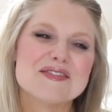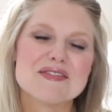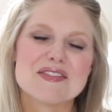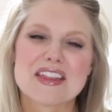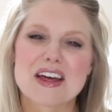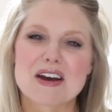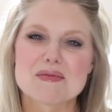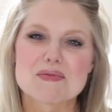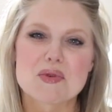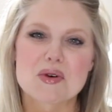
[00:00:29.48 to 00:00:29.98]

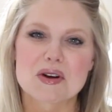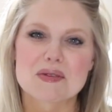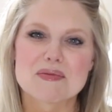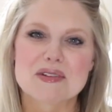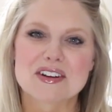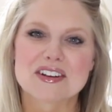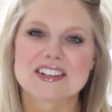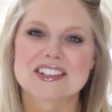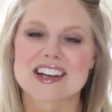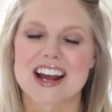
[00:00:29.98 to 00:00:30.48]
that poor
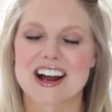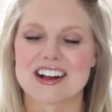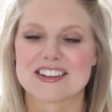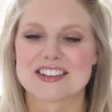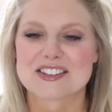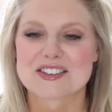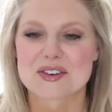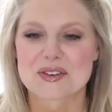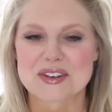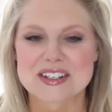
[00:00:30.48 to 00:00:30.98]
middle child
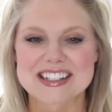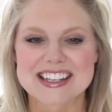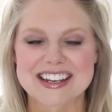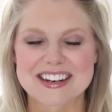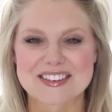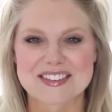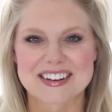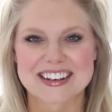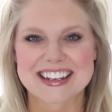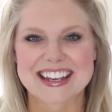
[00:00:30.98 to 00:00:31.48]
is always
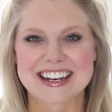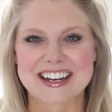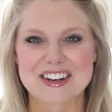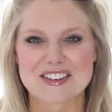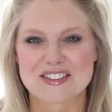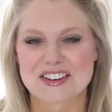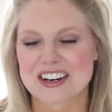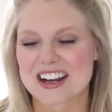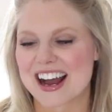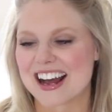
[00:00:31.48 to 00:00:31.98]
getting
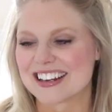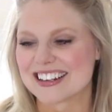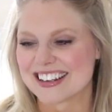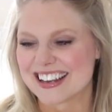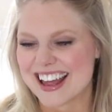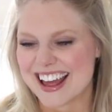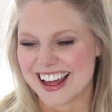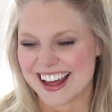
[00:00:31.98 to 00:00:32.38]
forgotten.